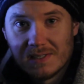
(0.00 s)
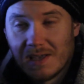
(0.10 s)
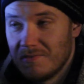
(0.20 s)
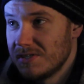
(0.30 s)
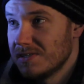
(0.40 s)
So
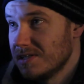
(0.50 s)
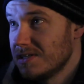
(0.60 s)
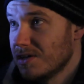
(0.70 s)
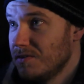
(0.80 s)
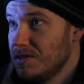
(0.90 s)
ever since I
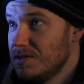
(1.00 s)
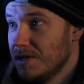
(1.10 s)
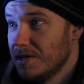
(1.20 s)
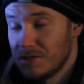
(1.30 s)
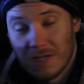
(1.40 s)
discovered
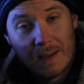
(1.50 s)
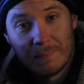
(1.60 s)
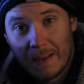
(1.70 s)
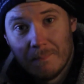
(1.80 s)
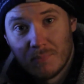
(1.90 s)
the
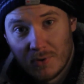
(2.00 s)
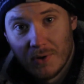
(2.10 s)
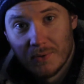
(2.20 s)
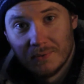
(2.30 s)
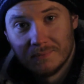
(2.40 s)
SharpCap
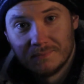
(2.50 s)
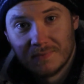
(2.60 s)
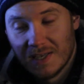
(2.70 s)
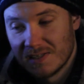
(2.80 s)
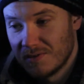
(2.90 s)
Pro, it
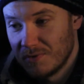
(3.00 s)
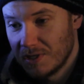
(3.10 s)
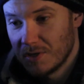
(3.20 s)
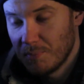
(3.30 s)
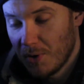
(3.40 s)
has a
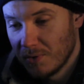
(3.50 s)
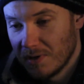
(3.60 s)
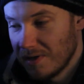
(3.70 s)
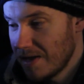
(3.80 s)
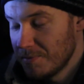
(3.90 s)
really good polar
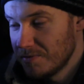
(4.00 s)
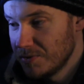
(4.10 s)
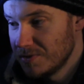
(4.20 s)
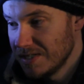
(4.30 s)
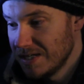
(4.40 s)
alignment
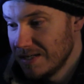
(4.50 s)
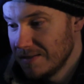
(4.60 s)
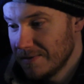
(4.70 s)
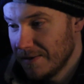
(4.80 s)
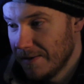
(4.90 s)
routine,
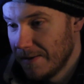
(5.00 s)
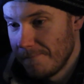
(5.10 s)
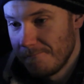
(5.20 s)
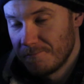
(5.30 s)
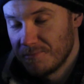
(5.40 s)

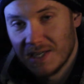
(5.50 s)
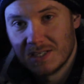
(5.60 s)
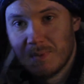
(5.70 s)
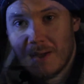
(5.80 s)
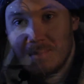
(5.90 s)
takes about a